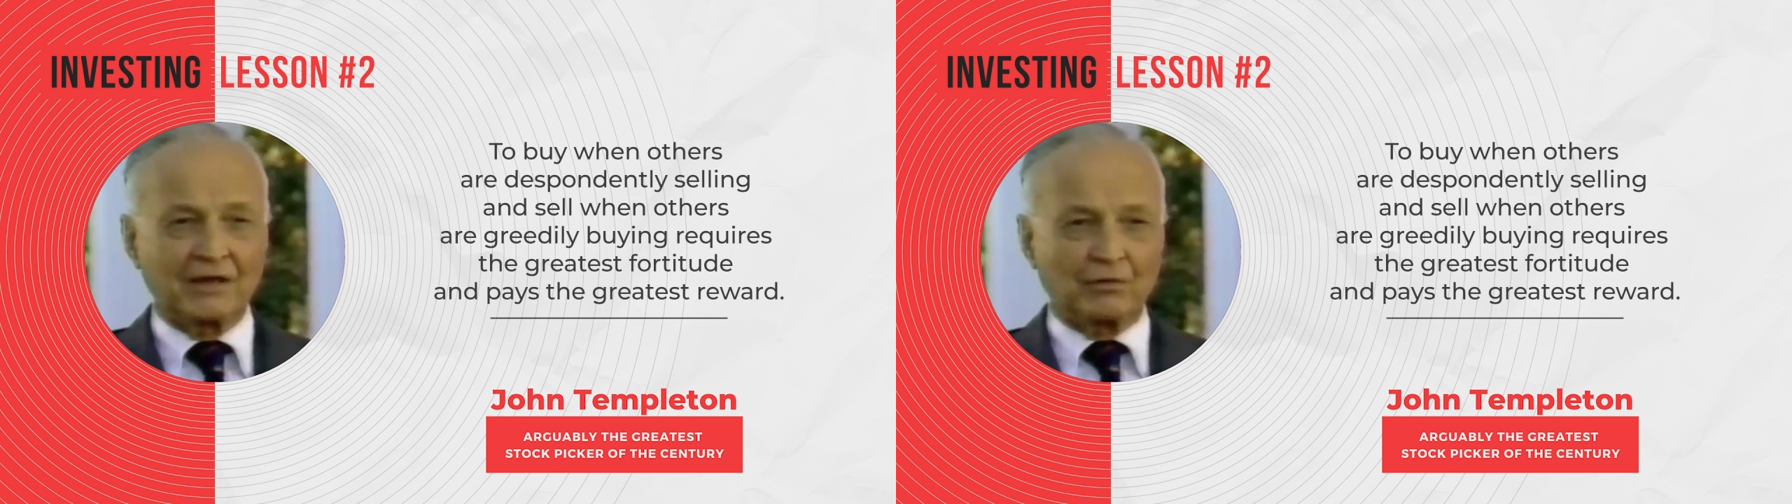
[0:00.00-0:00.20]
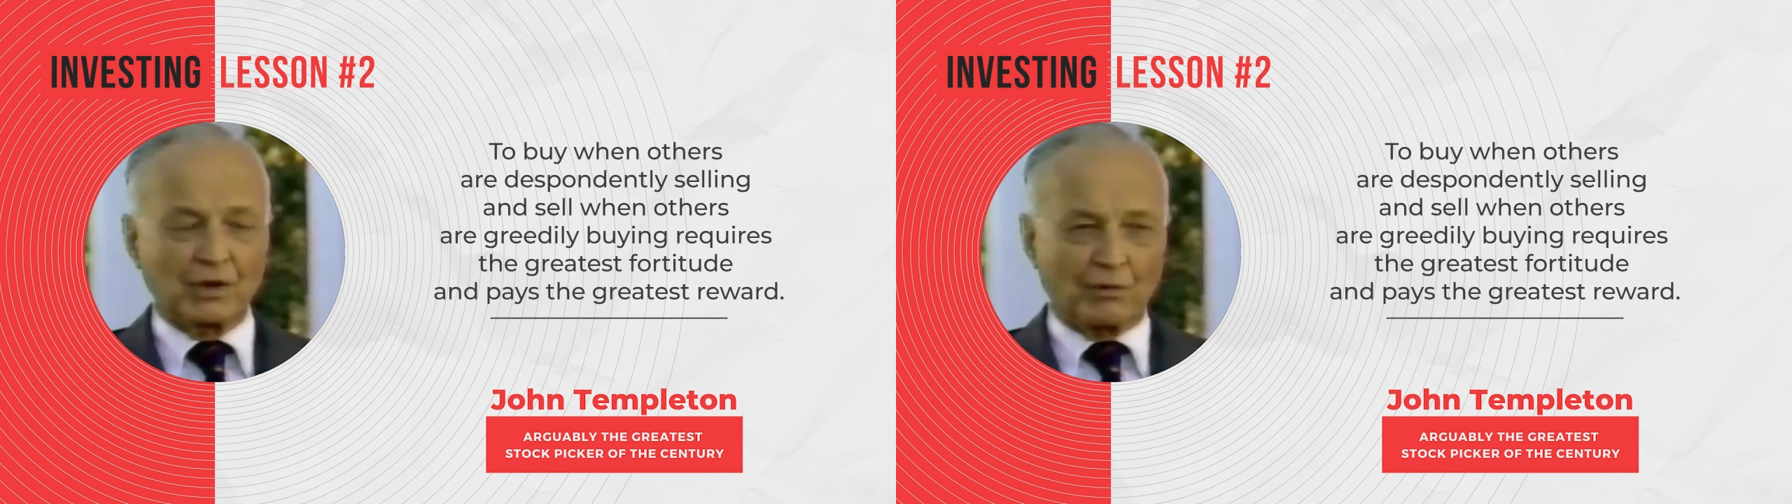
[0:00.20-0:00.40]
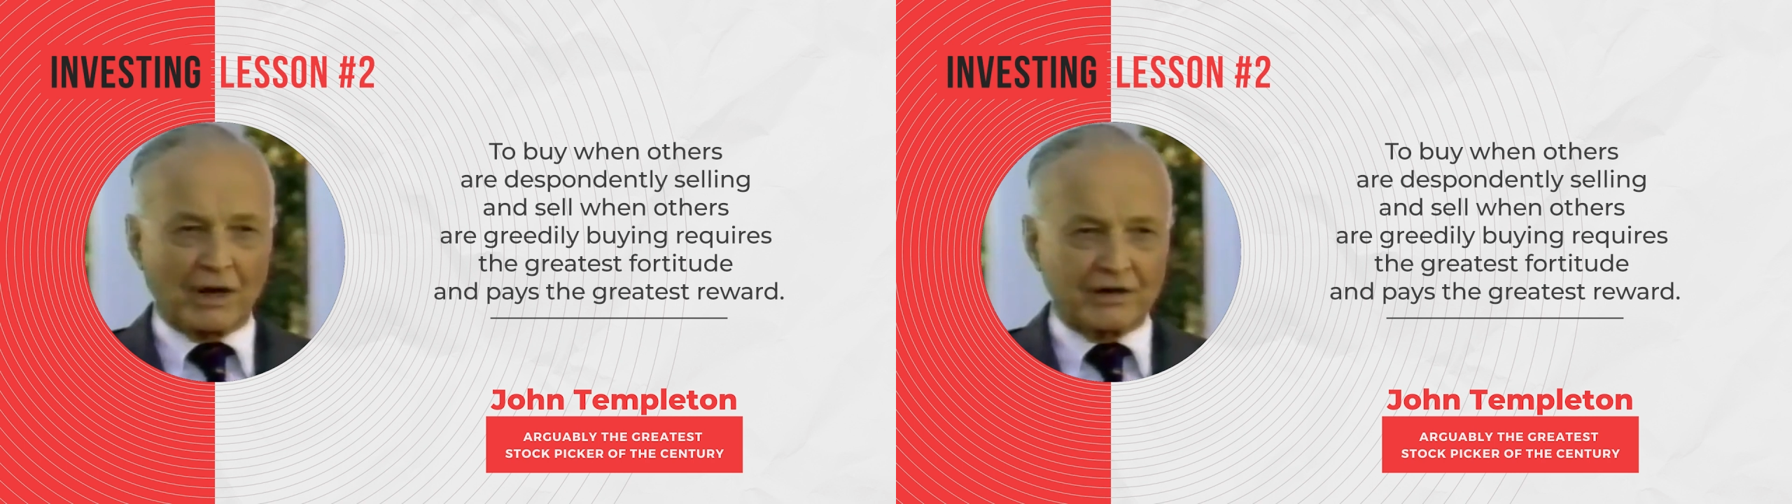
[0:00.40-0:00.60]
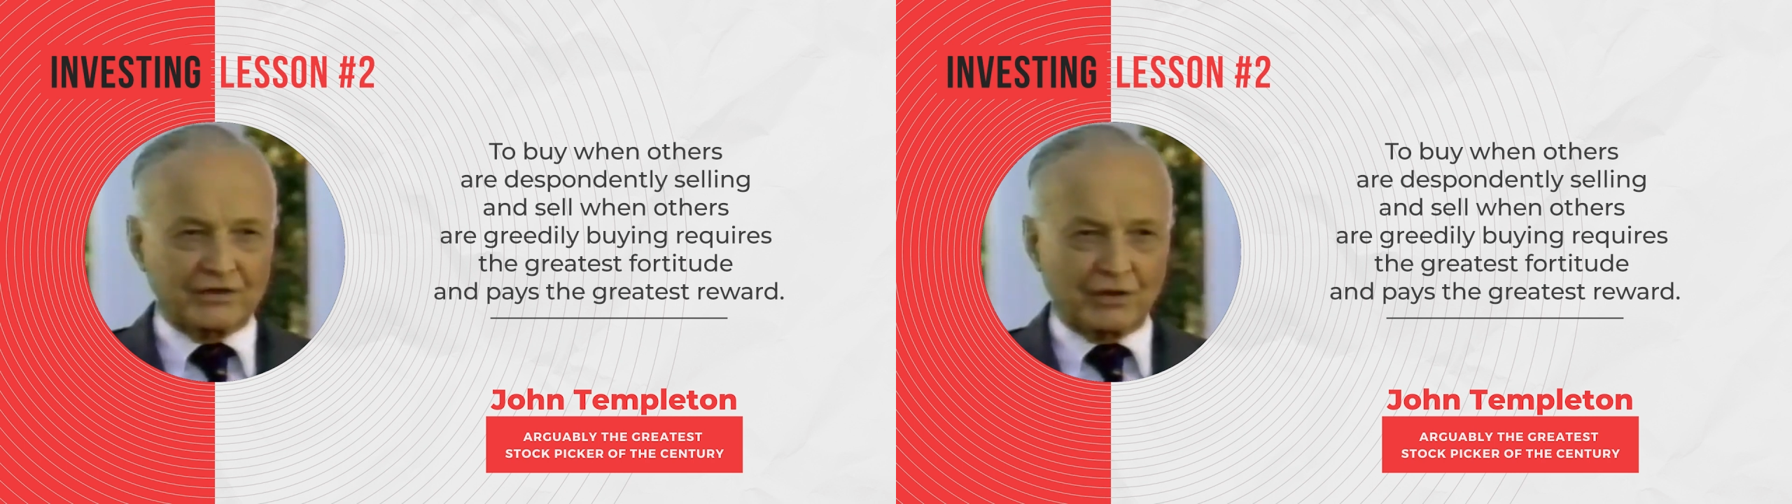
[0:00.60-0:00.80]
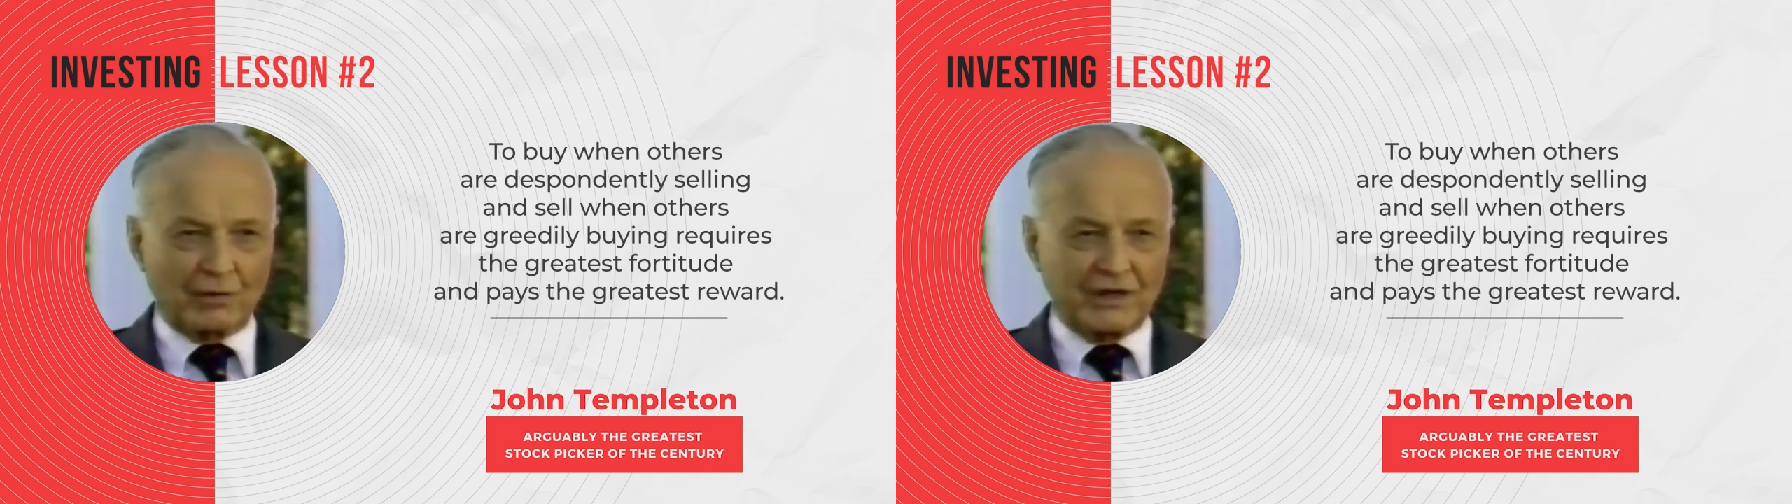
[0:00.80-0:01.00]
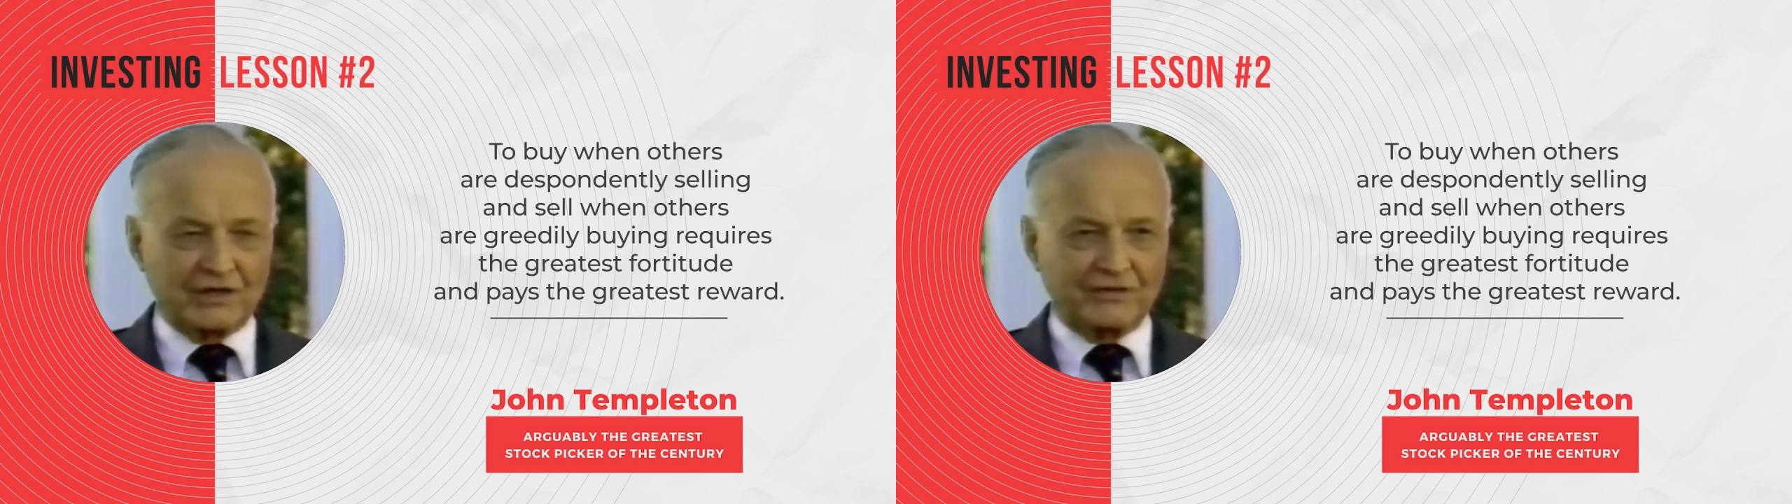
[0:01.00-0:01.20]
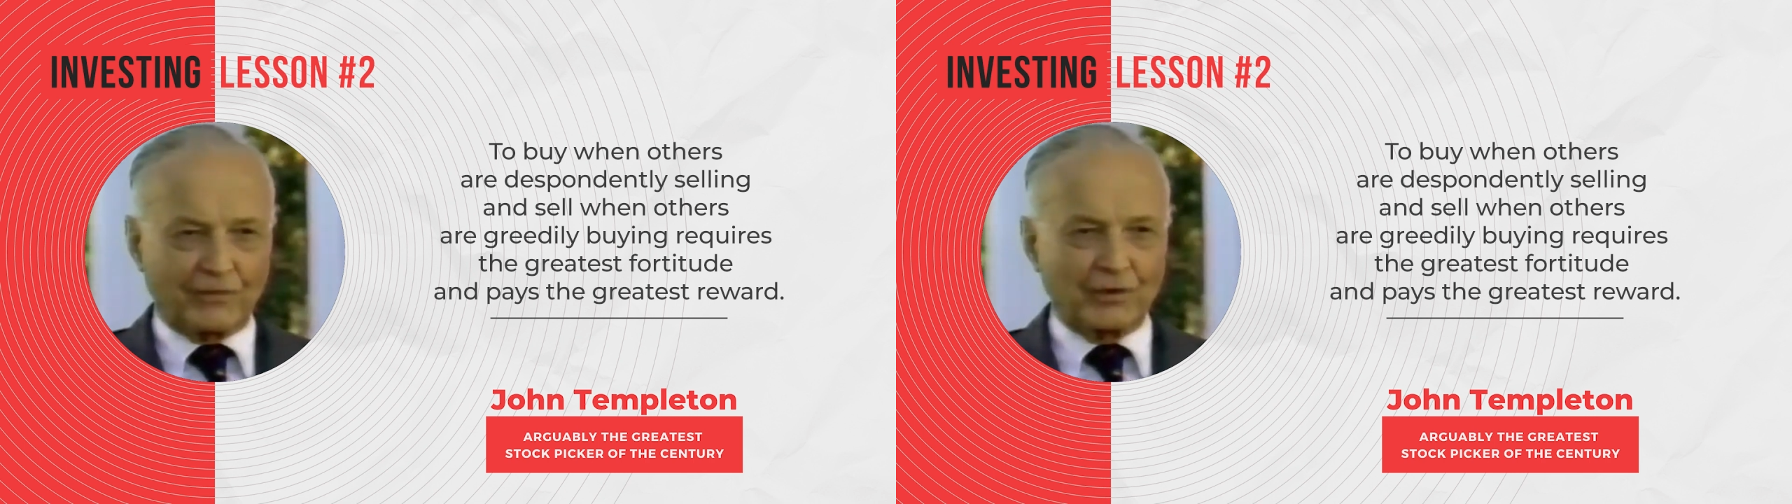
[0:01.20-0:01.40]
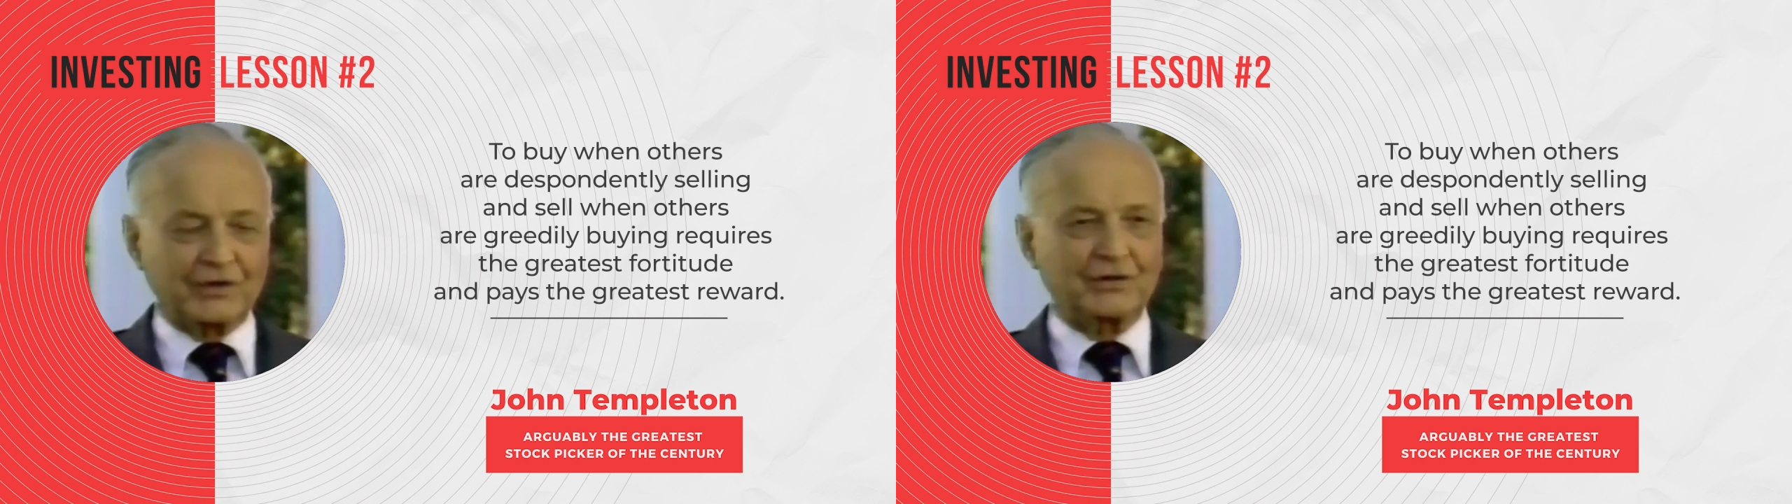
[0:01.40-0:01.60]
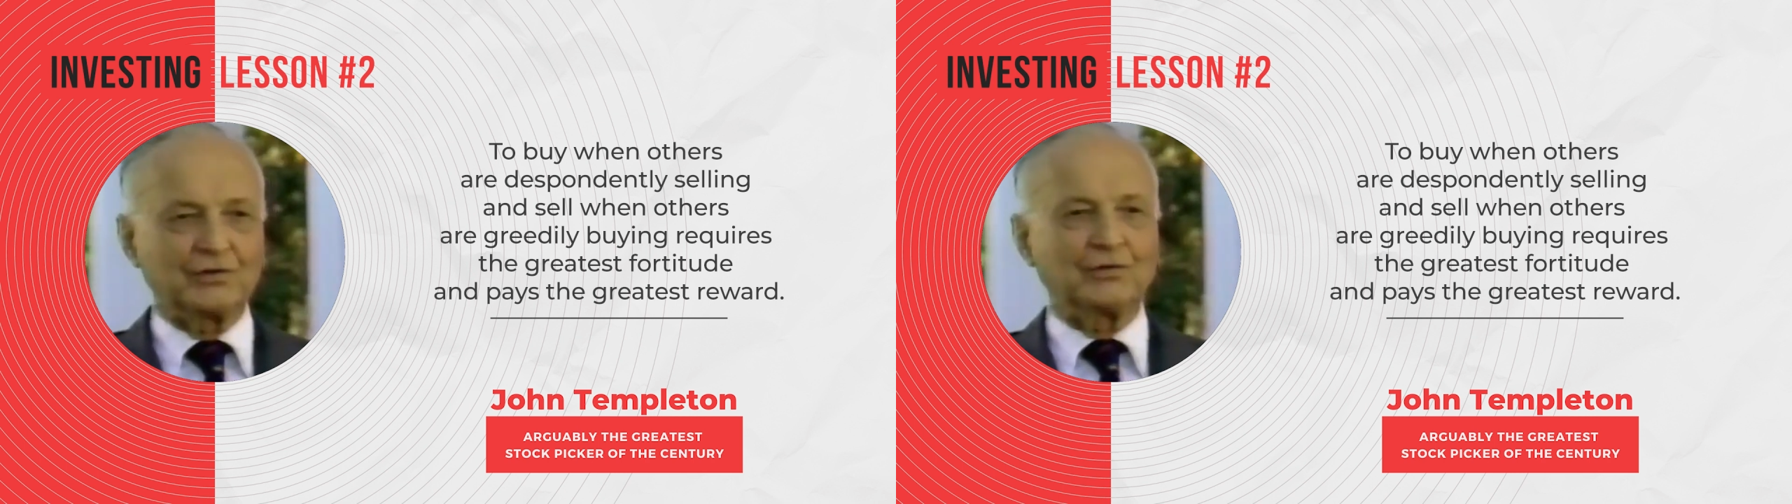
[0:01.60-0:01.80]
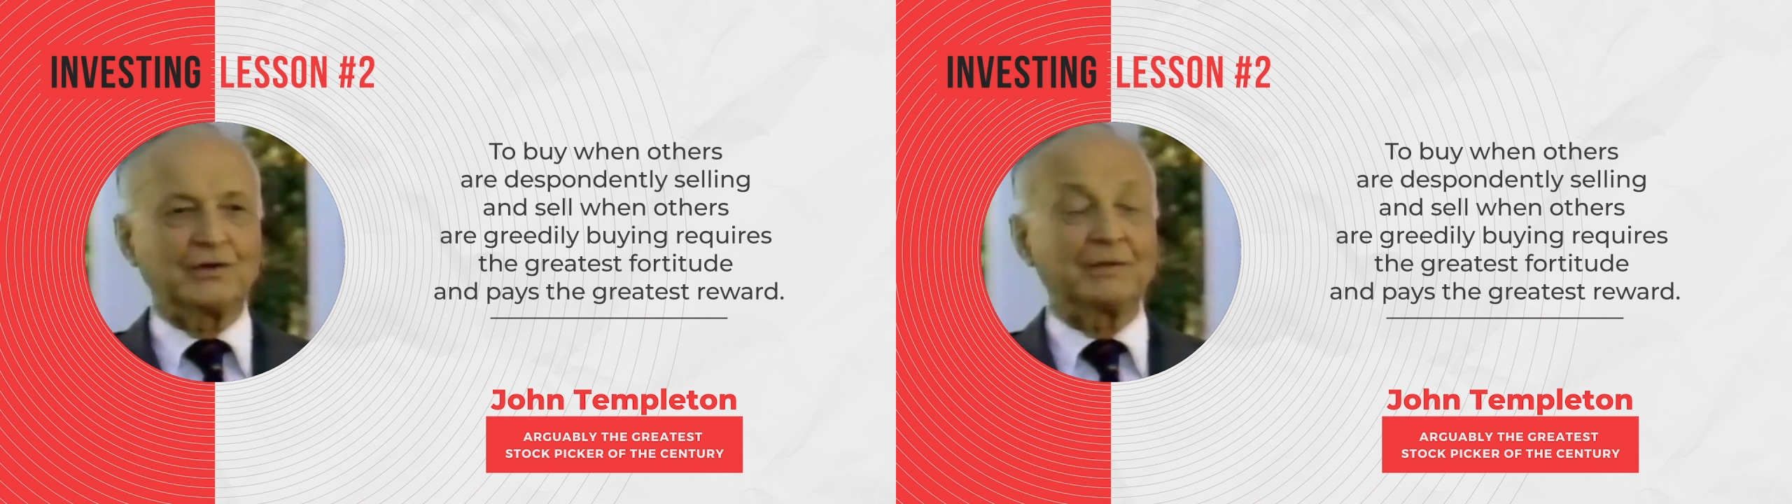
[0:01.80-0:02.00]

requires the greatest fortitude